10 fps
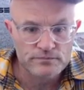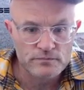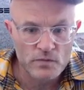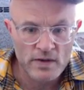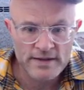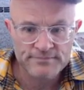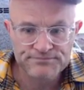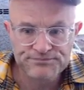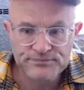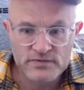Right?
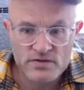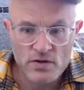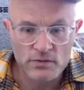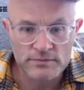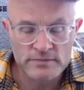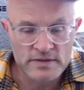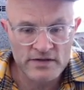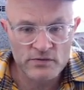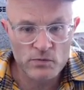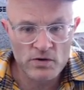So, does
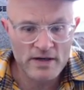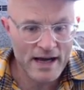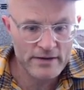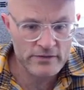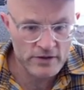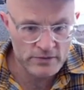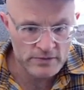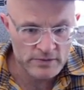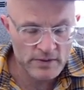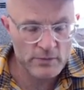it work? I don't know,
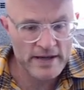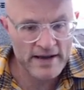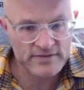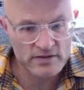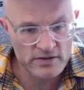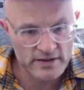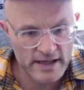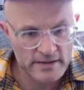but we have to look at